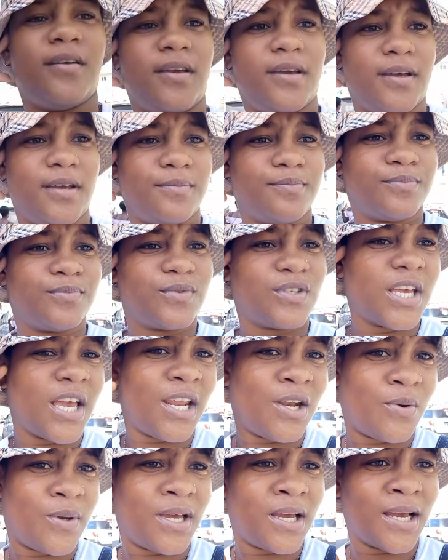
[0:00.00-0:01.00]
Yeah. So
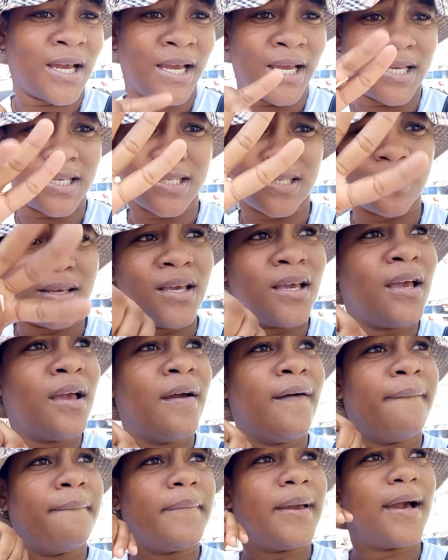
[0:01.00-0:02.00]
anyway, guys,
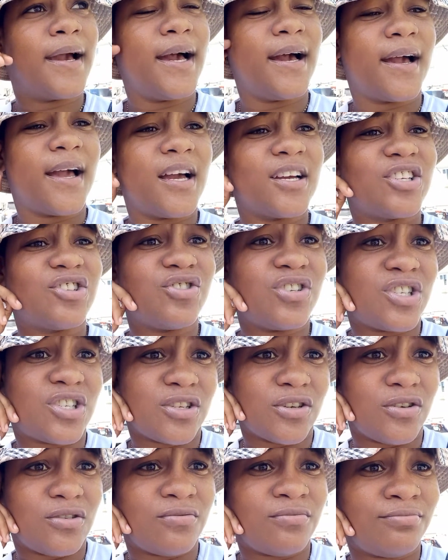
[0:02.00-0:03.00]
I got Cox Street,
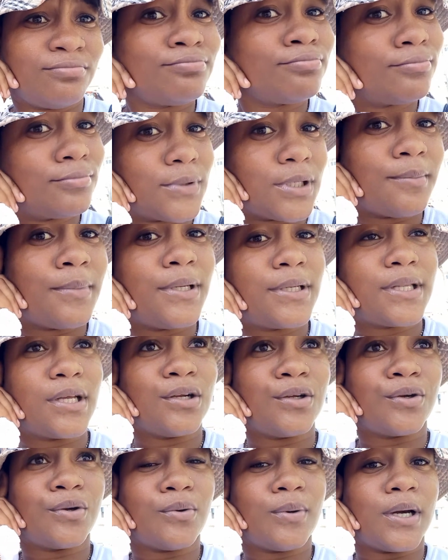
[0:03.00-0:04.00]
so me tell
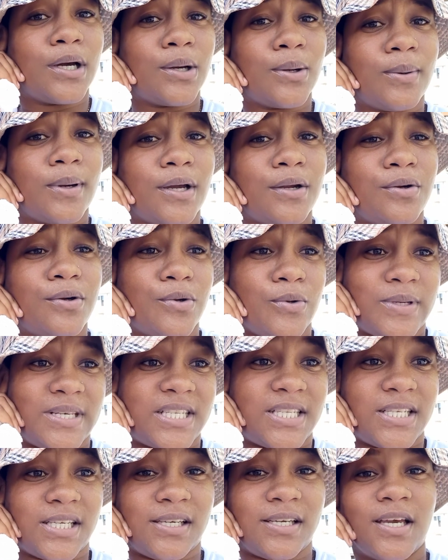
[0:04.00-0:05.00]
you no I go on. I don't know you
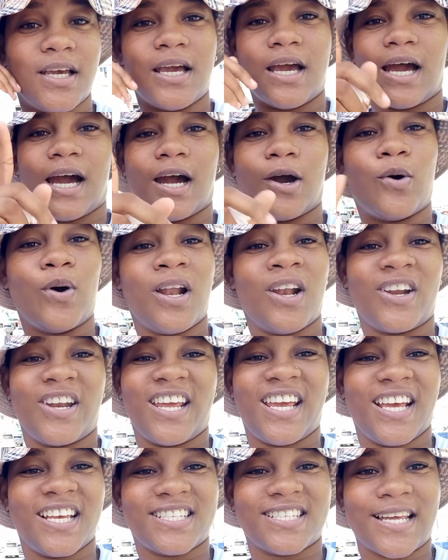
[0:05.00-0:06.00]
see. And go all
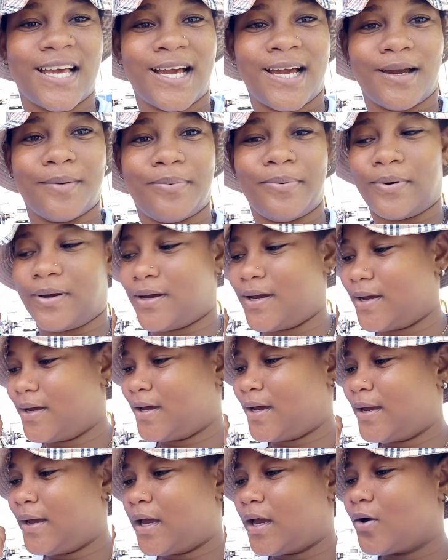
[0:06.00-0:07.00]
day, sir.
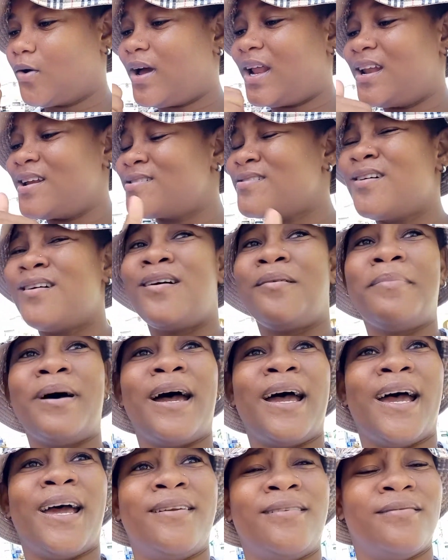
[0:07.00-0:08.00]
Go no
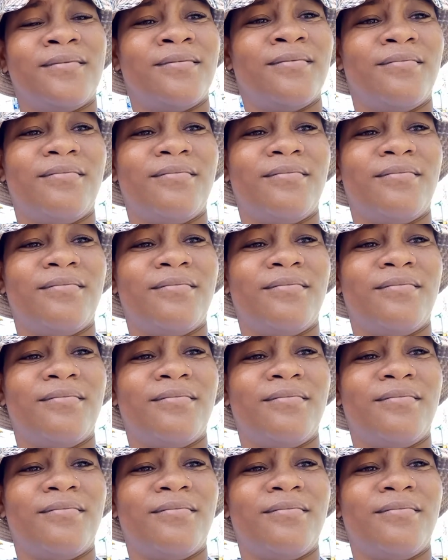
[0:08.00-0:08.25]
man.